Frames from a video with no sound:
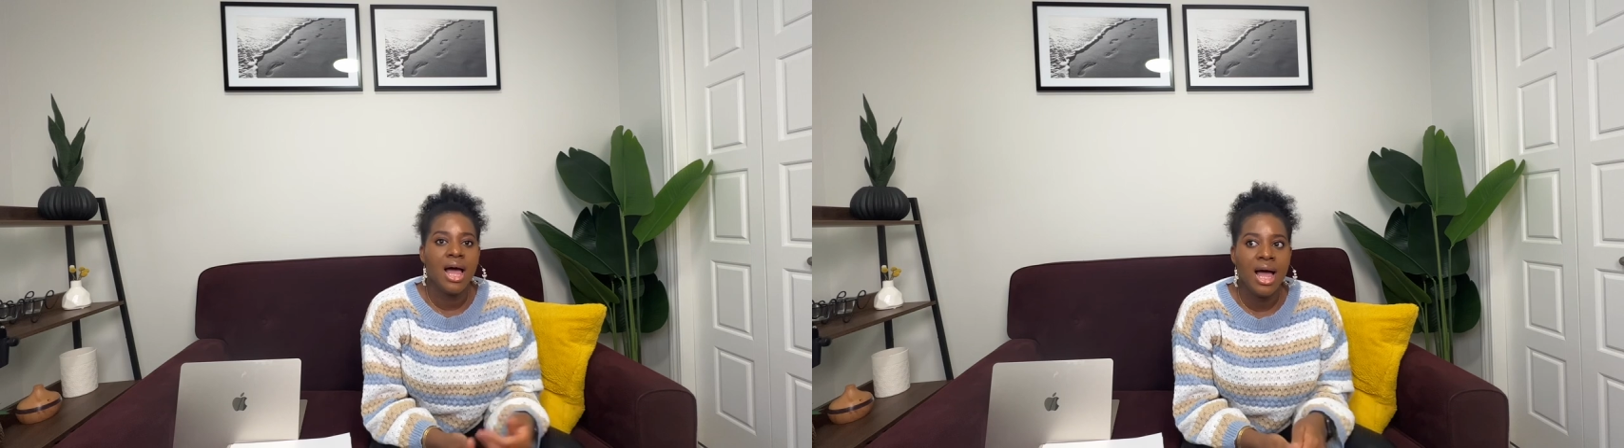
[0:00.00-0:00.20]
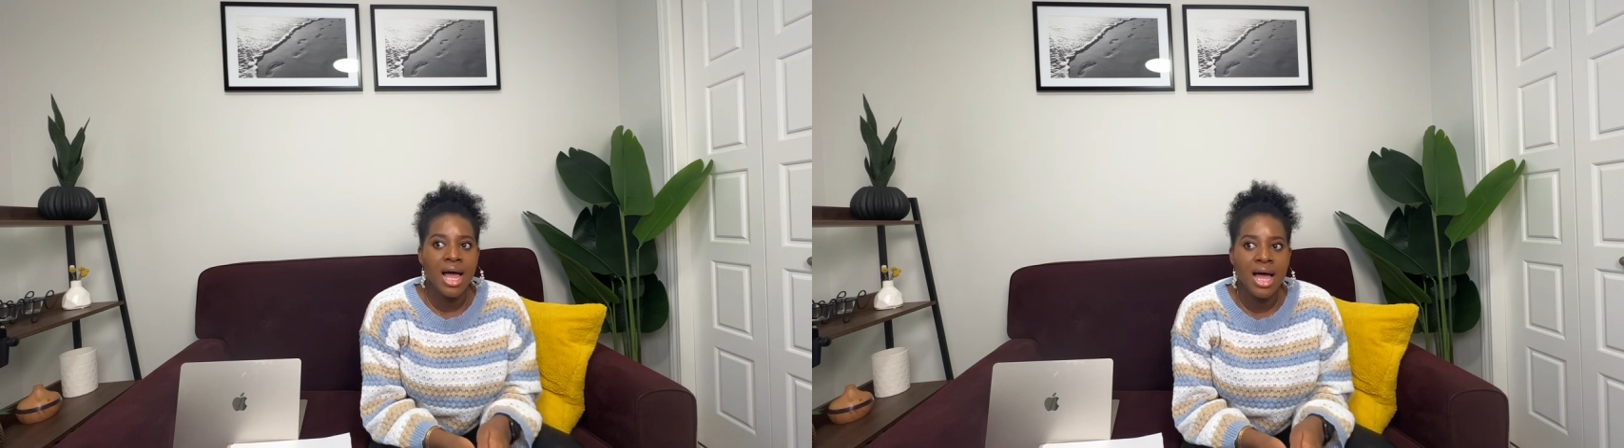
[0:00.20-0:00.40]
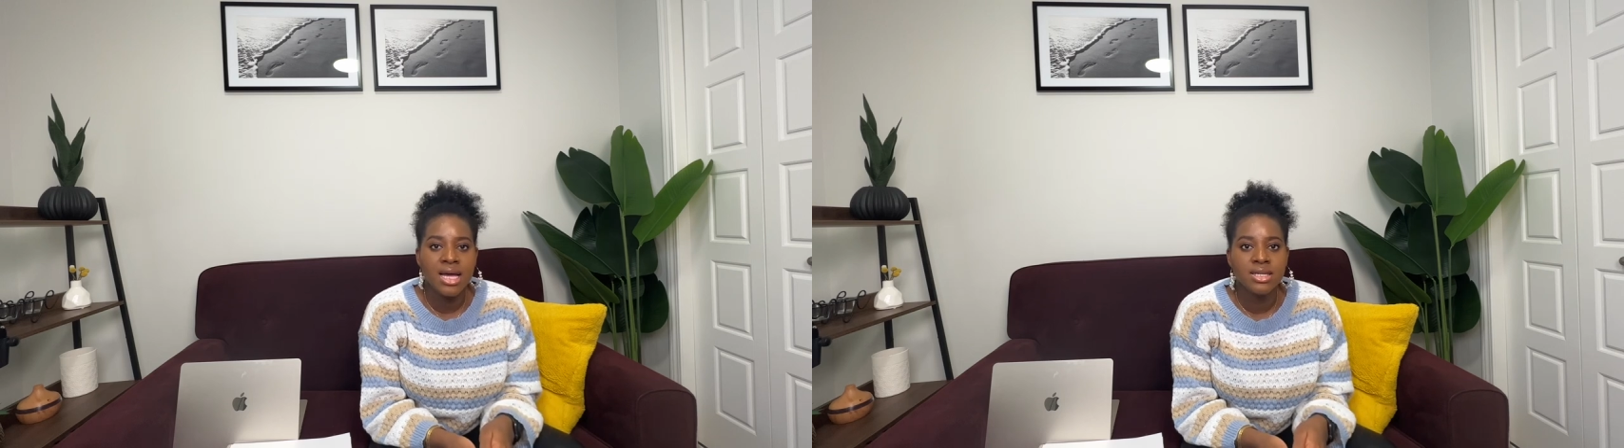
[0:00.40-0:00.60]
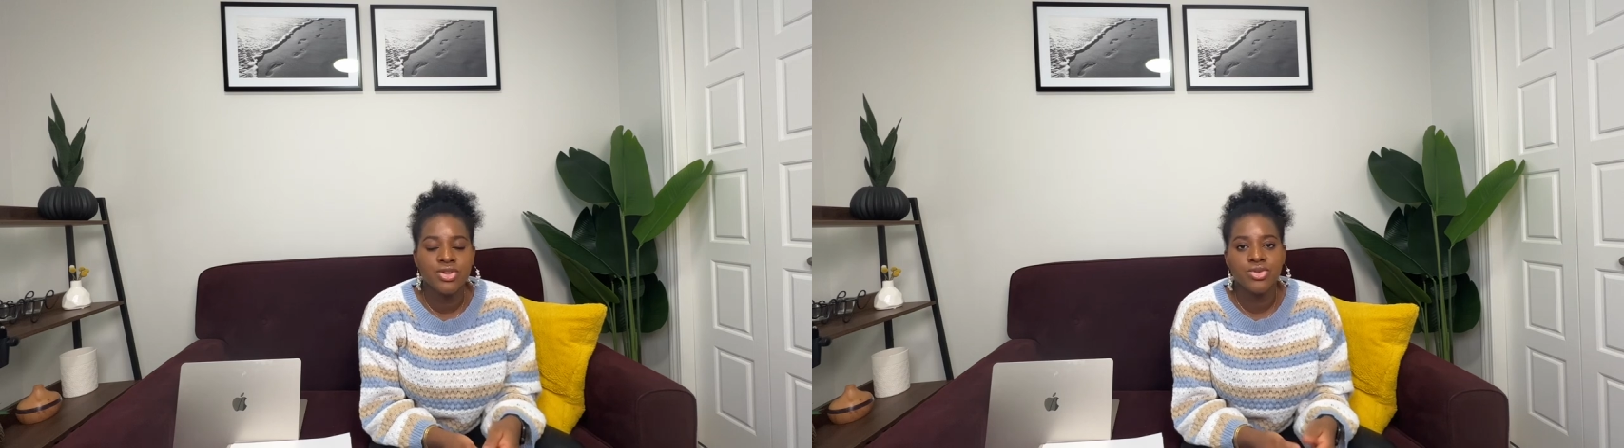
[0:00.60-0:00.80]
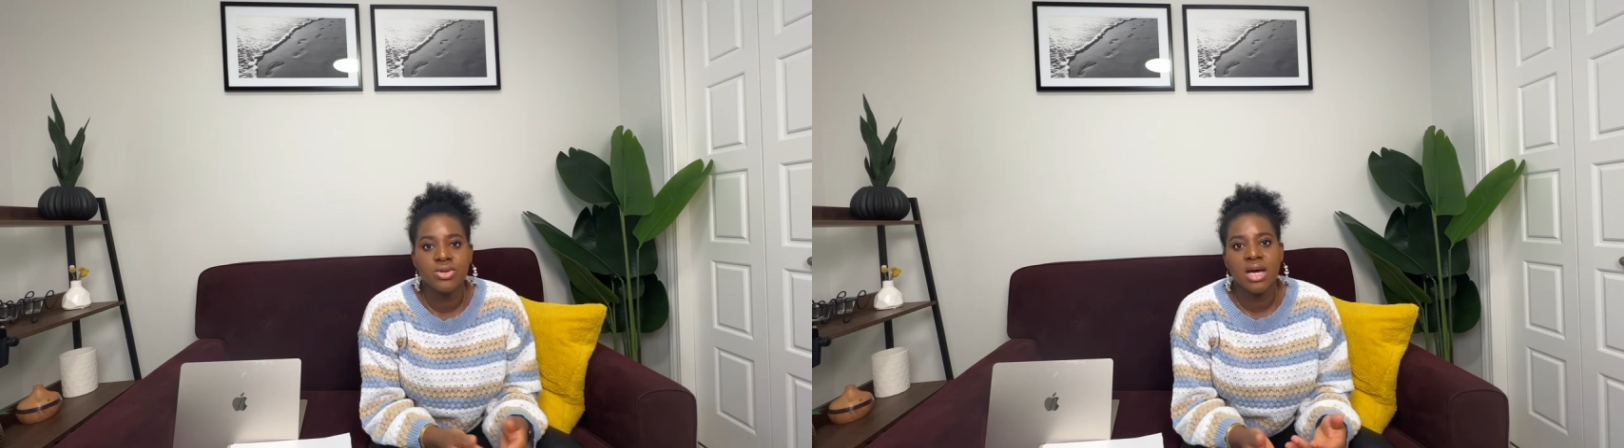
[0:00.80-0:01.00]
and
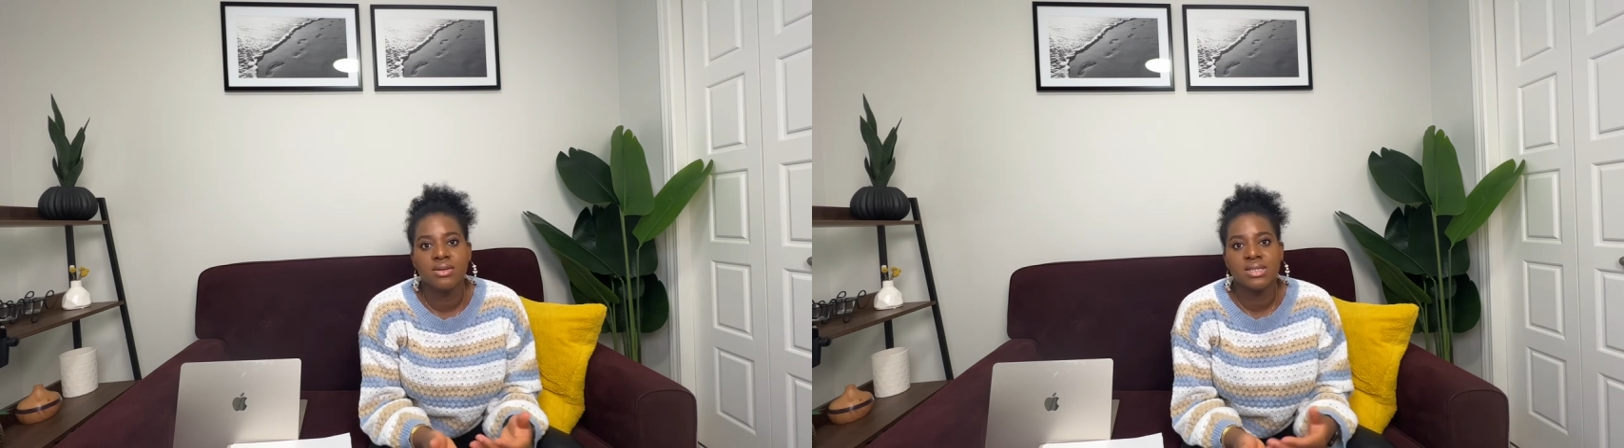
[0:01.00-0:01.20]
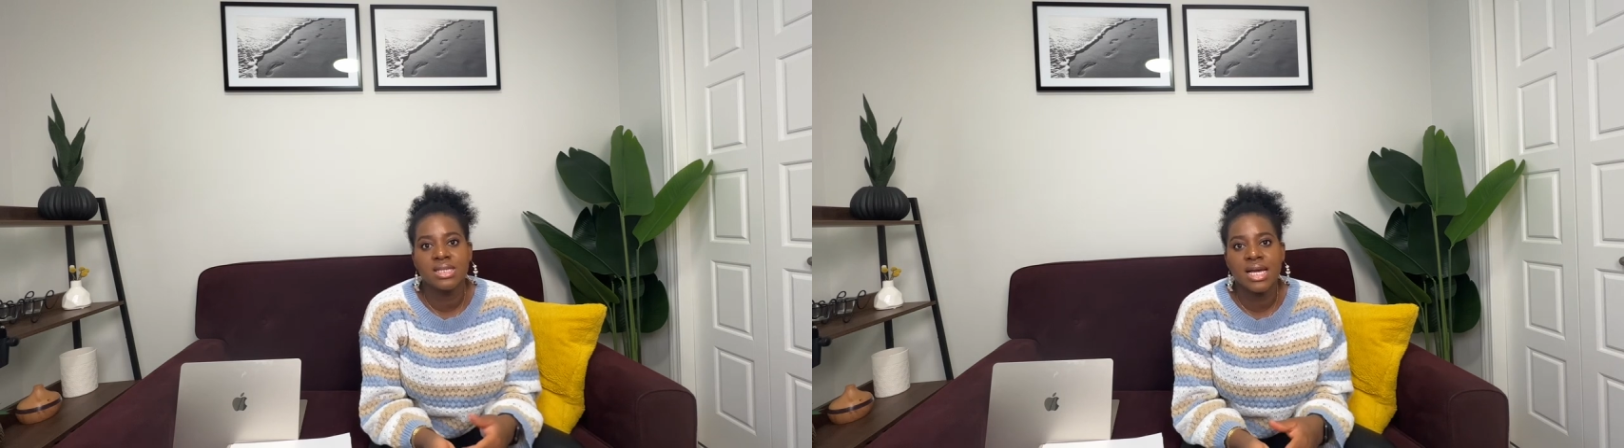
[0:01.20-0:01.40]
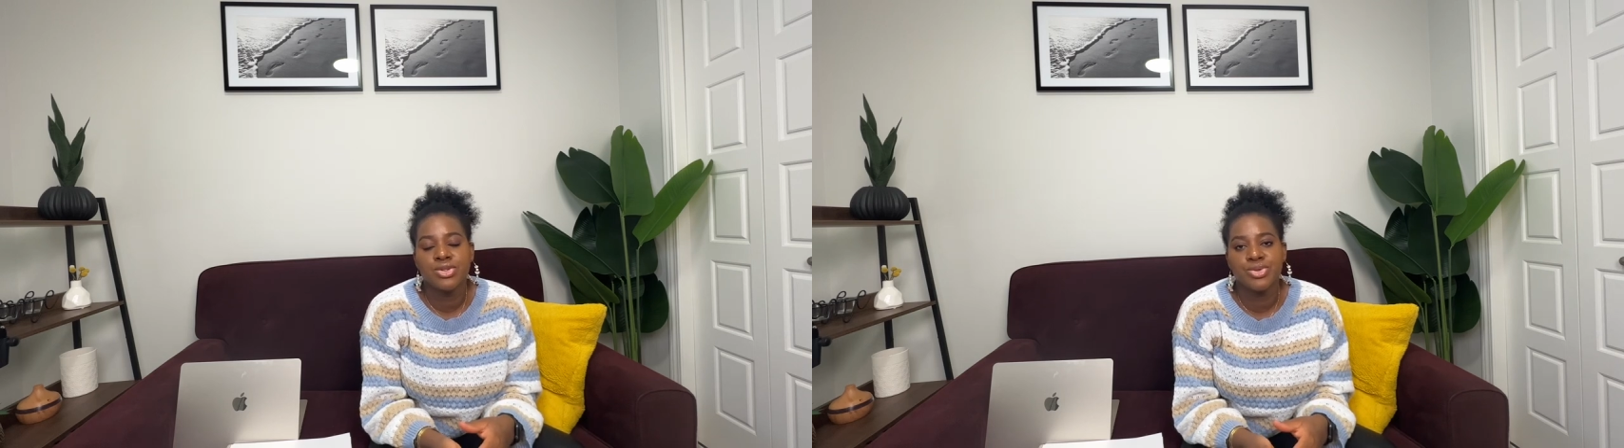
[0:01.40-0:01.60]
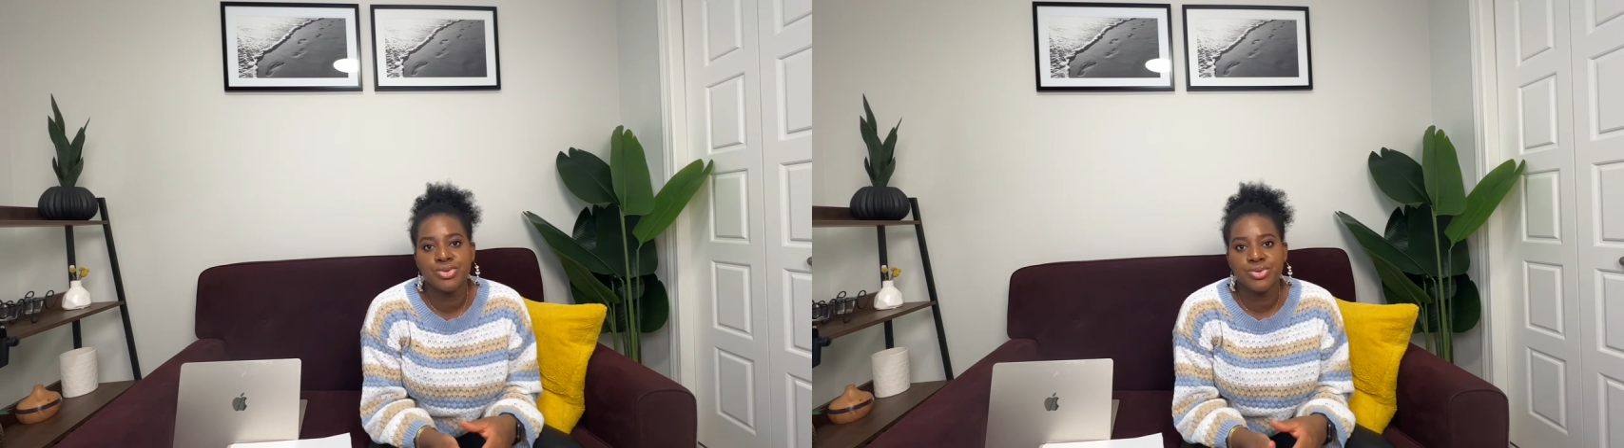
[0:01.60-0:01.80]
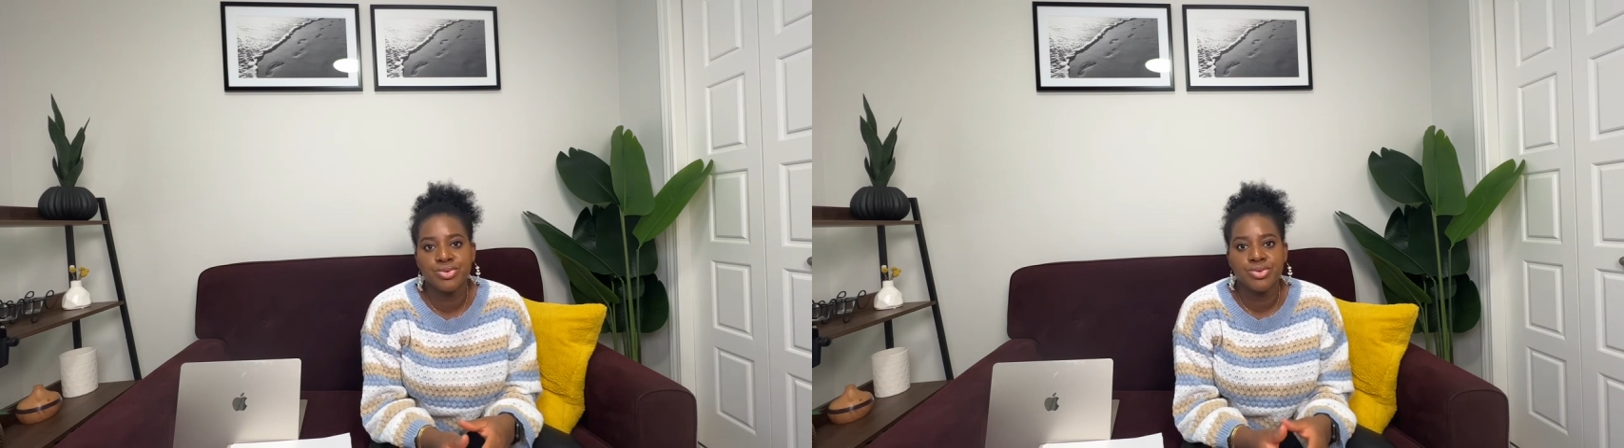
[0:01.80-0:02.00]
you now decide
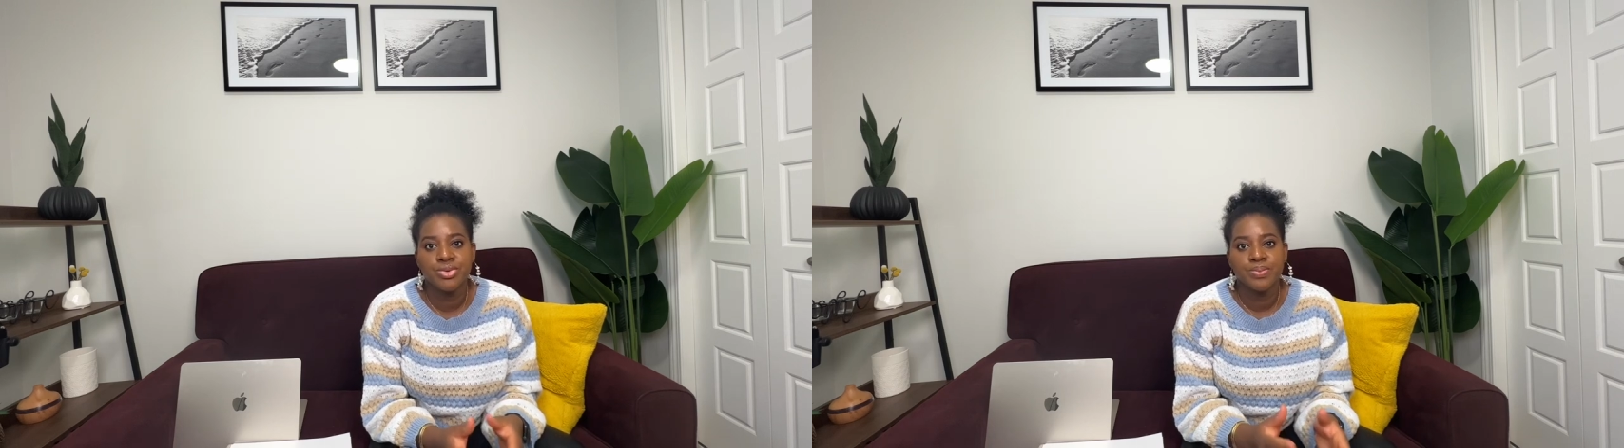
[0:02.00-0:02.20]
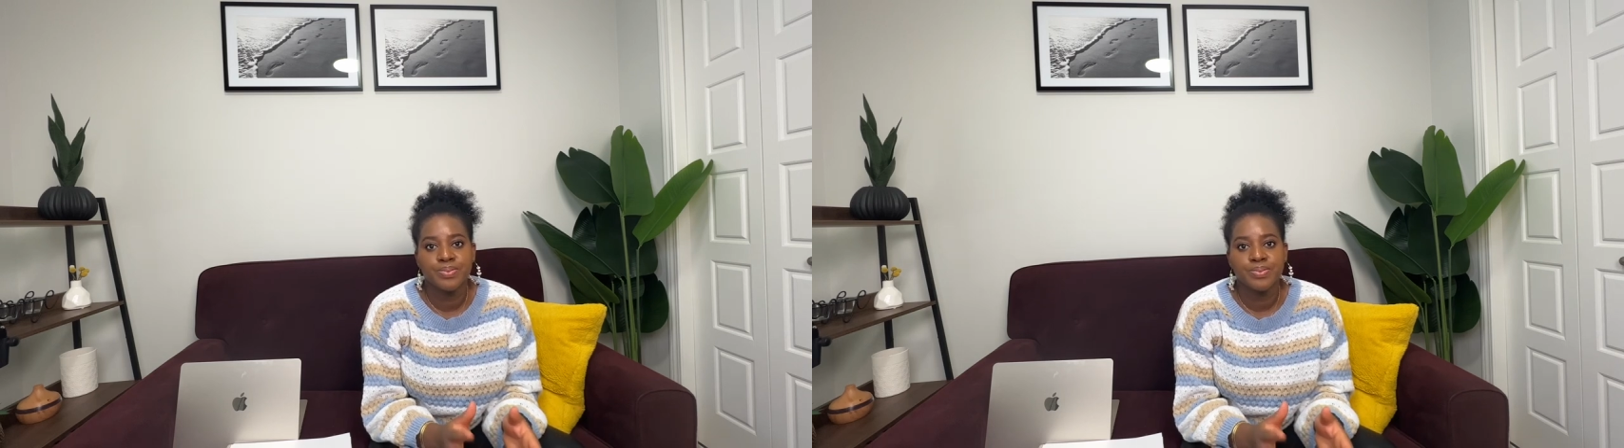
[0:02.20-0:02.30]
to,